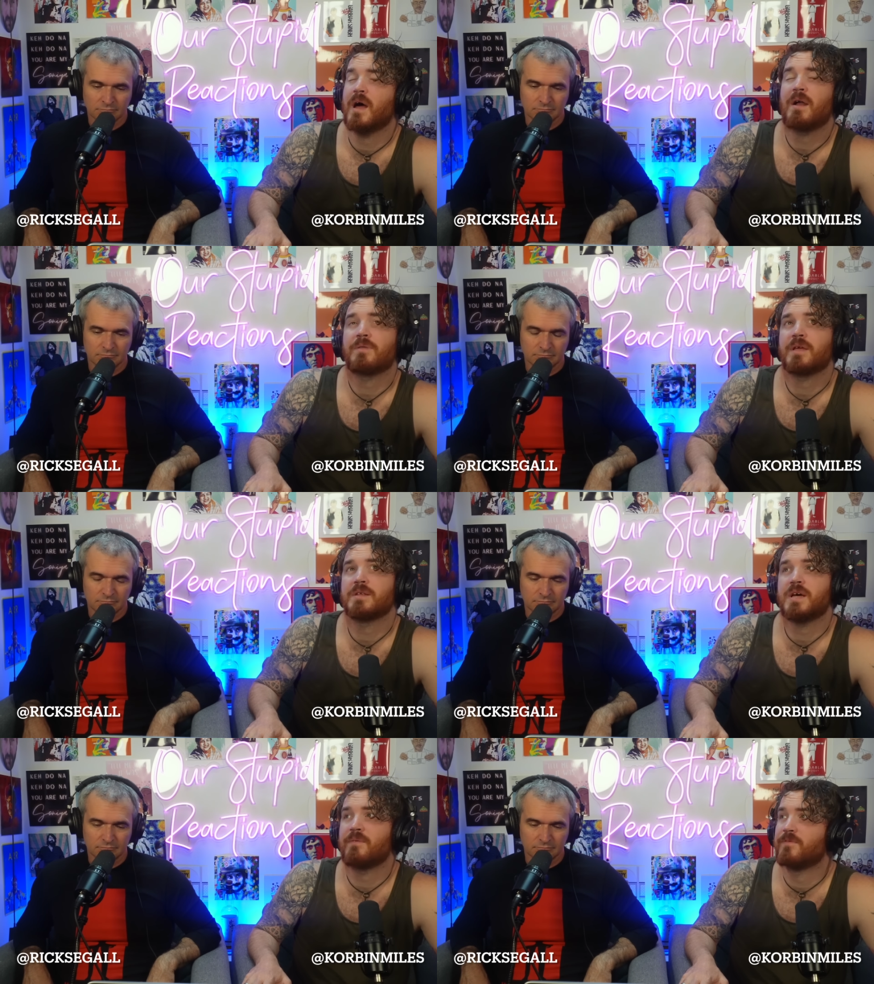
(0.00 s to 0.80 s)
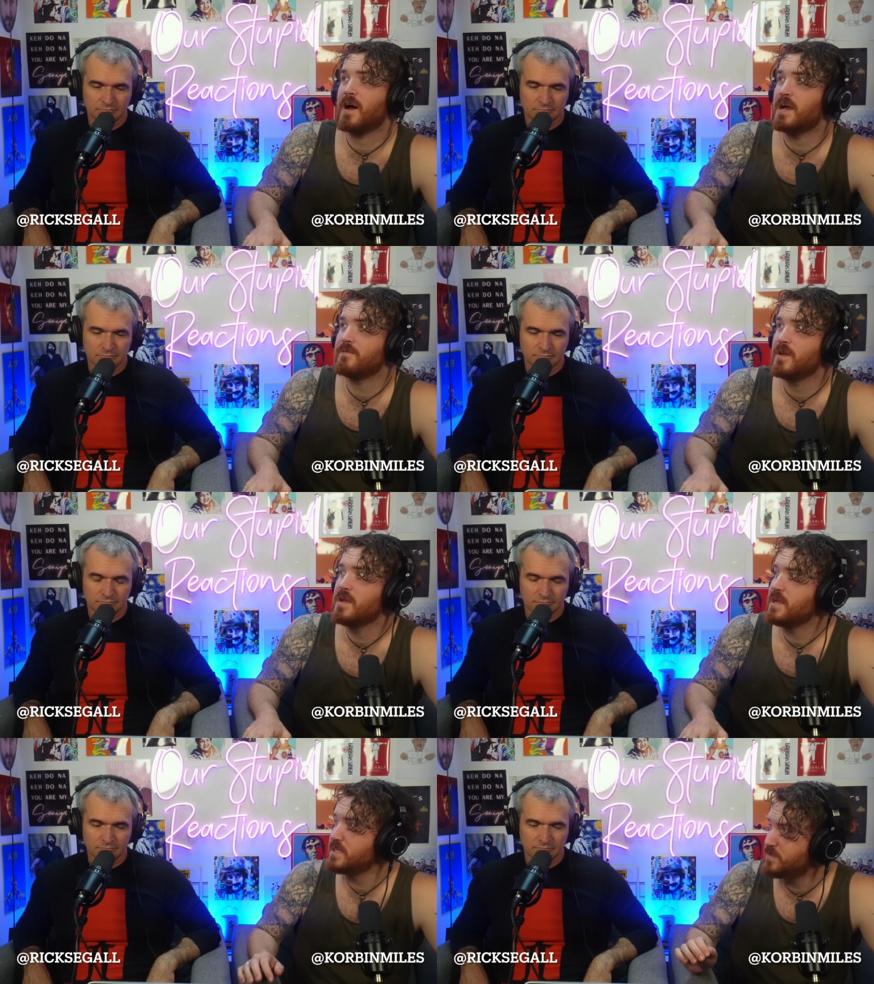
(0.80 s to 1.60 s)
Speaker 1: I don't think in the top five.
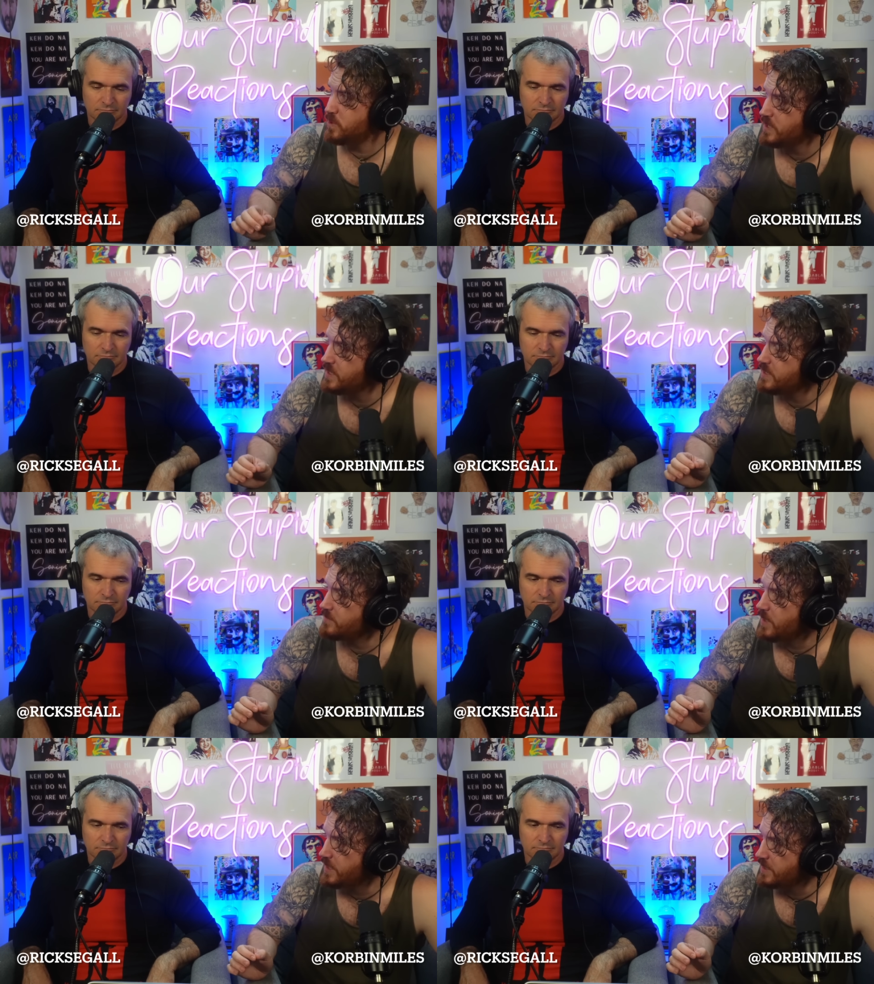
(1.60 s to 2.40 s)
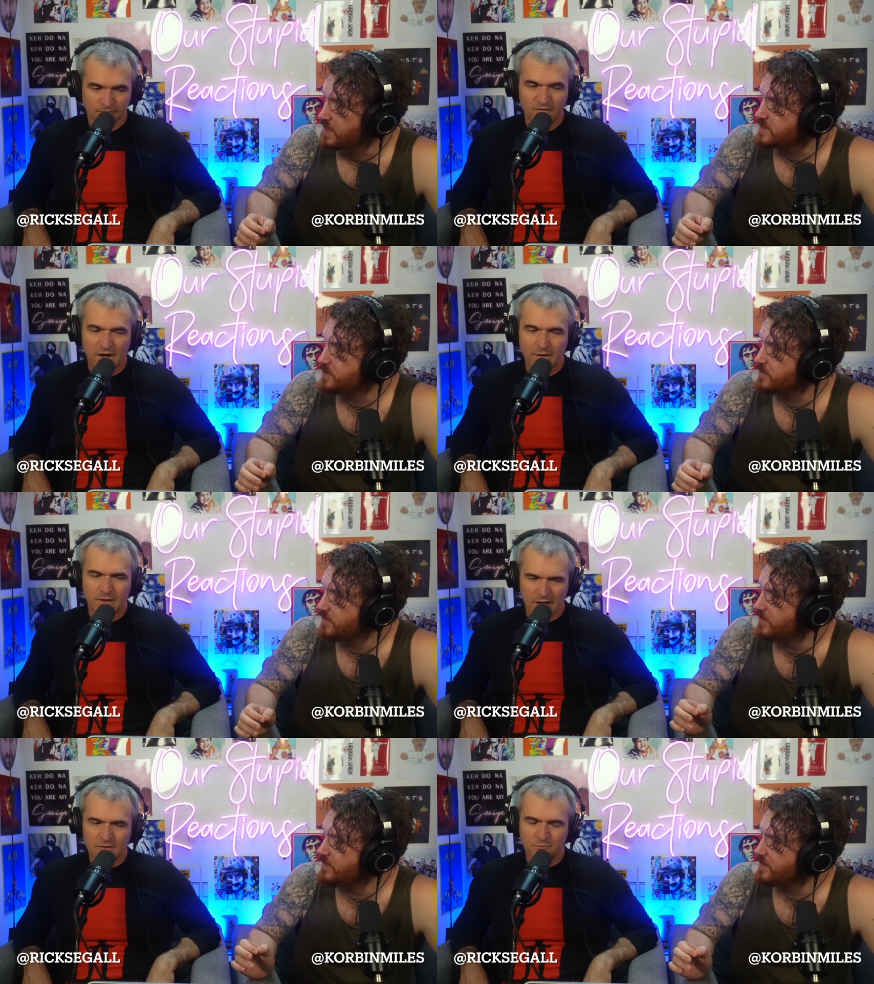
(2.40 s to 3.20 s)
He has a pretty recognizable.
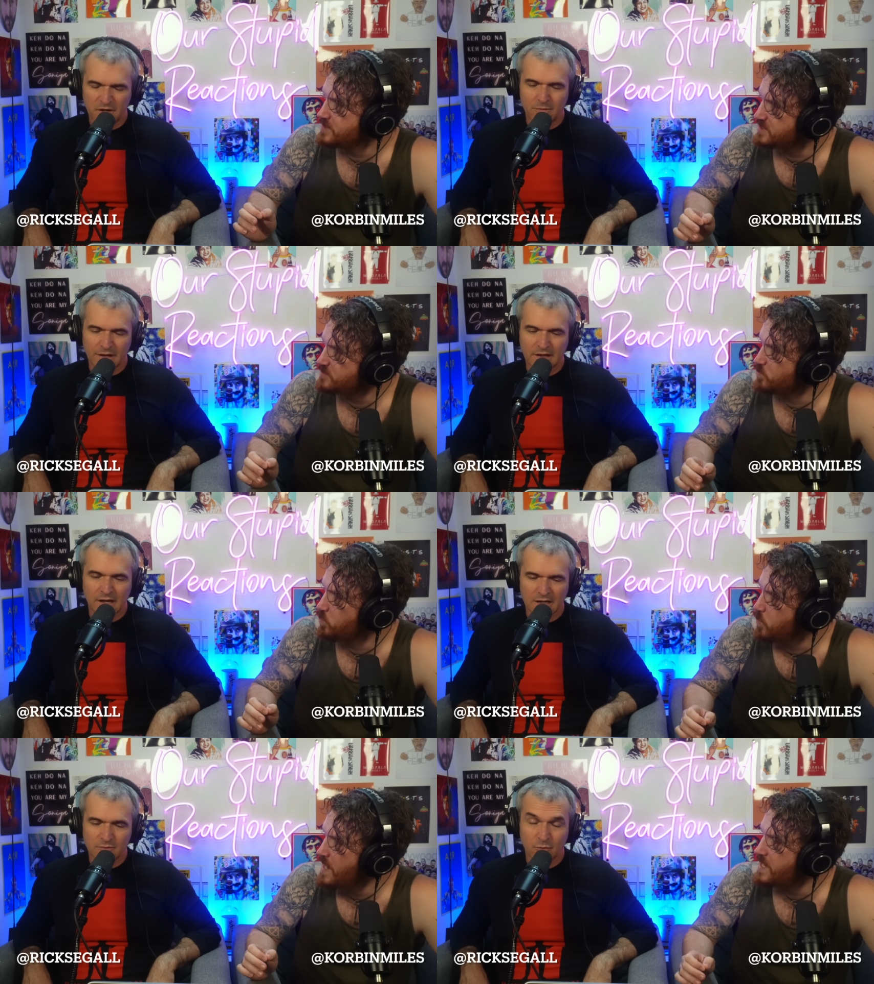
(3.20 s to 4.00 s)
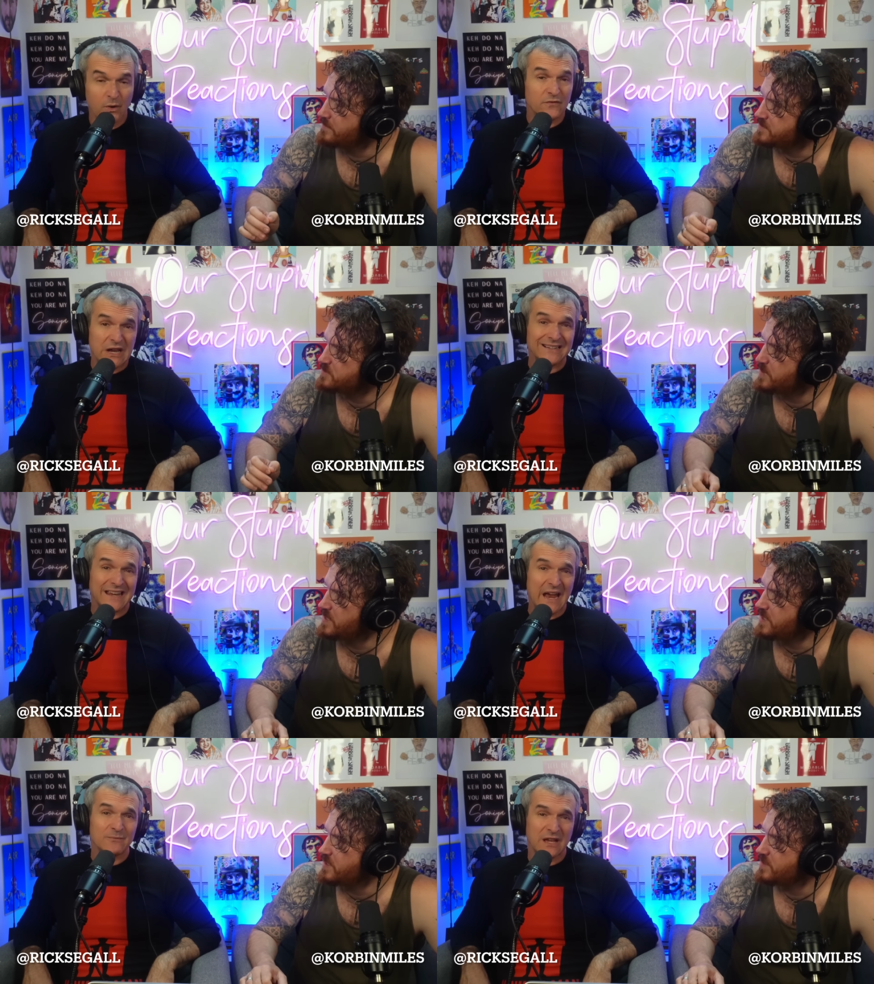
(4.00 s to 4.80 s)
Speaker 2: Very, yeah, it's pretty recognizable. We've done
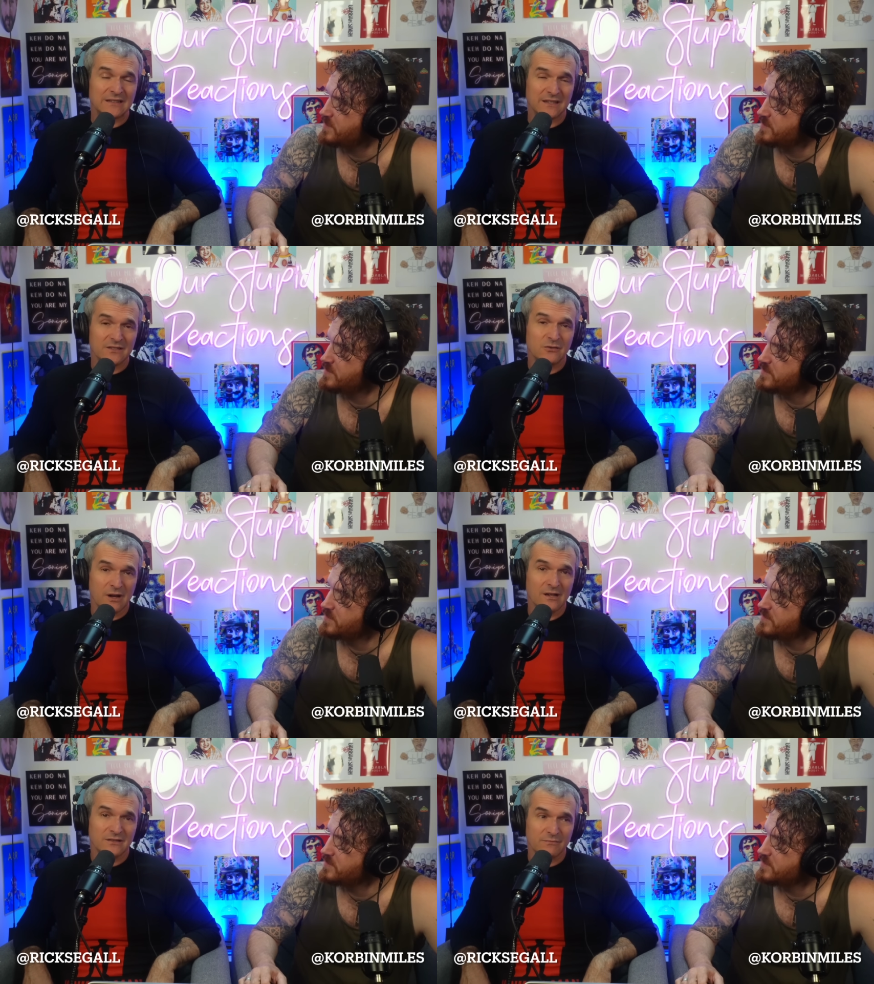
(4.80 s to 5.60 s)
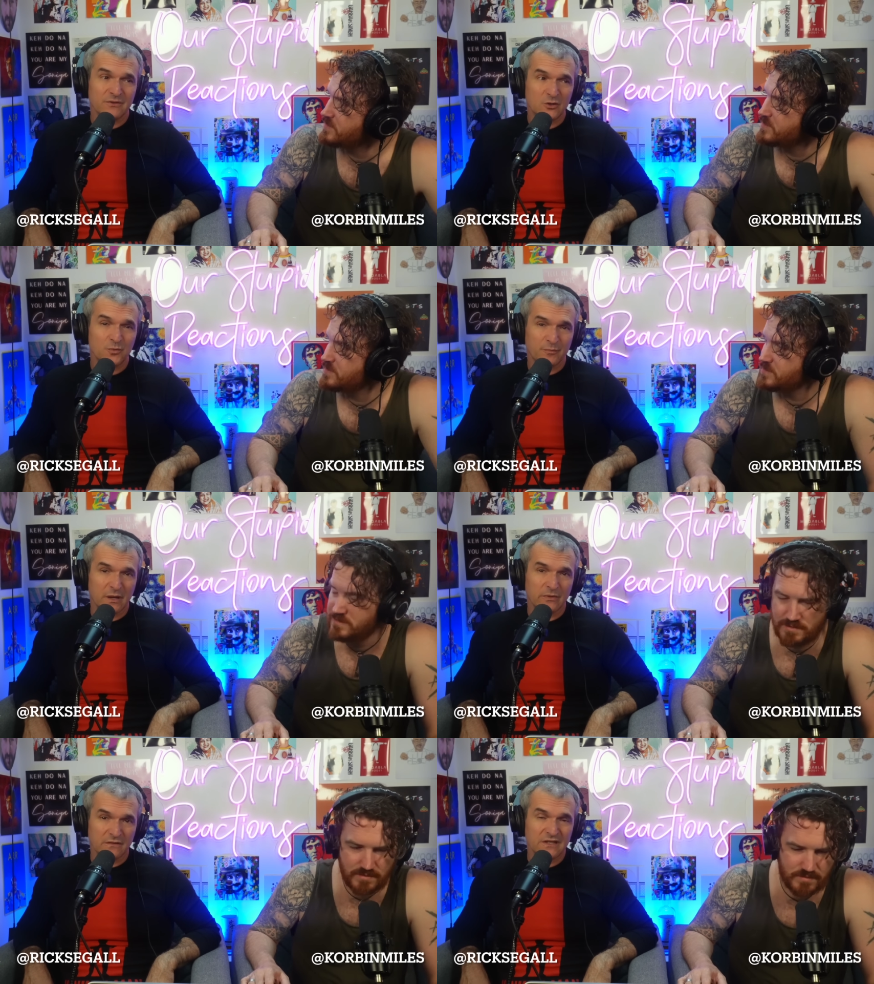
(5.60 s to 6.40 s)
speaking. games like this. You guys, some stupid
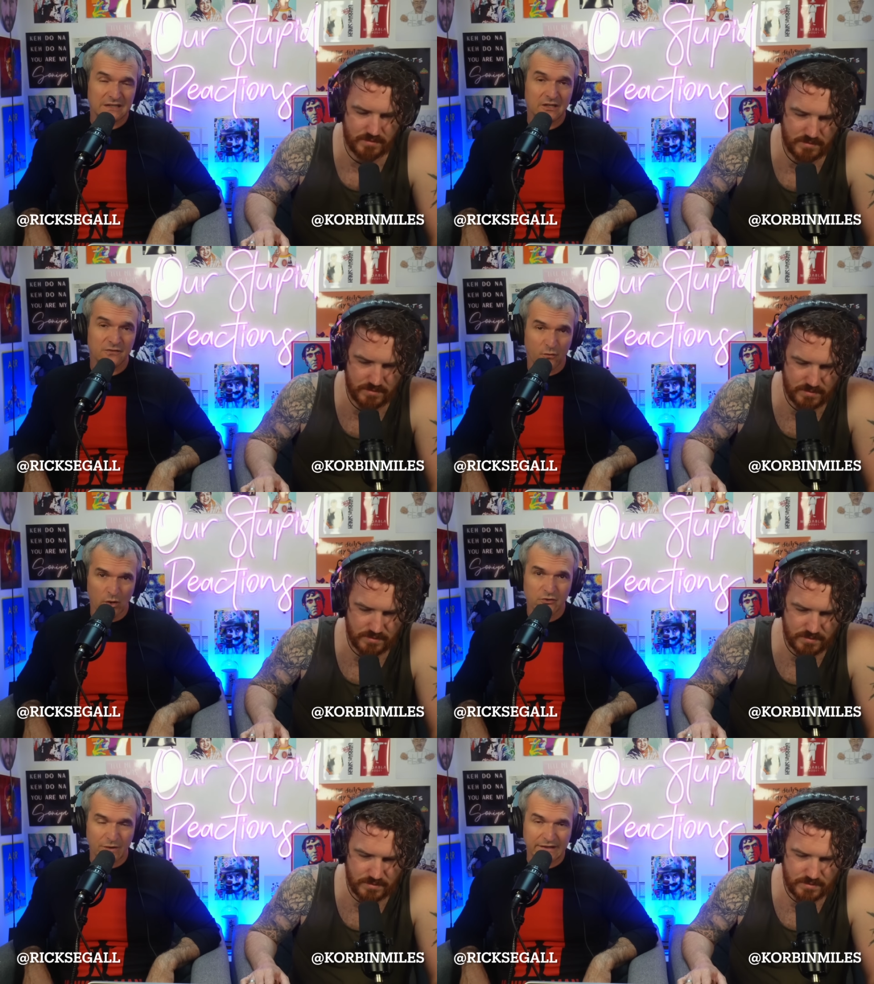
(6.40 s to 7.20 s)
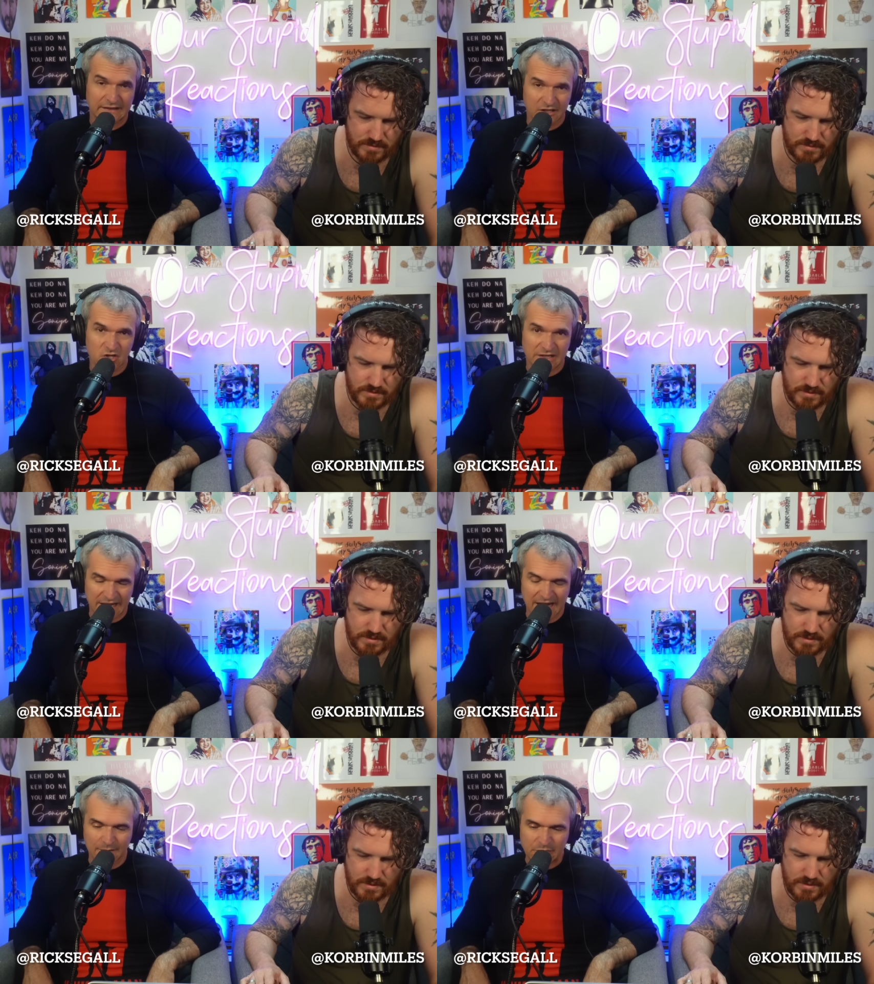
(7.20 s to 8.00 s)
babies, have sent us voice recognition
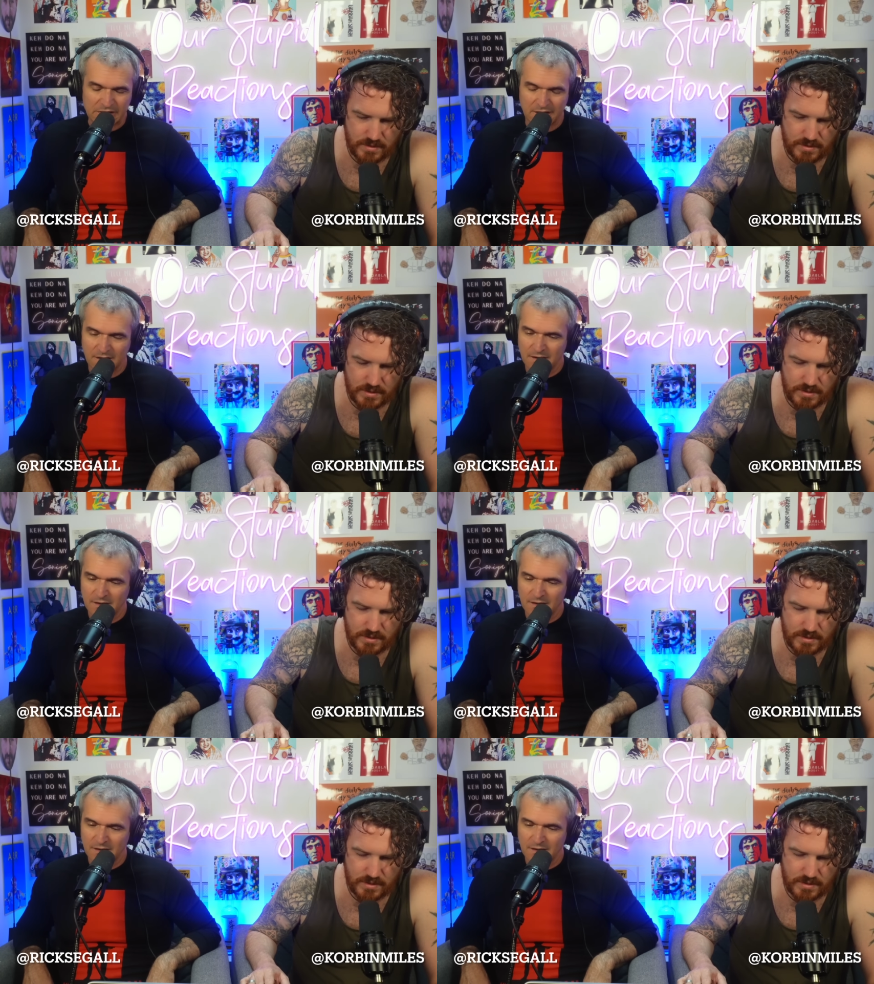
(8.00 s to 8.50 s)
games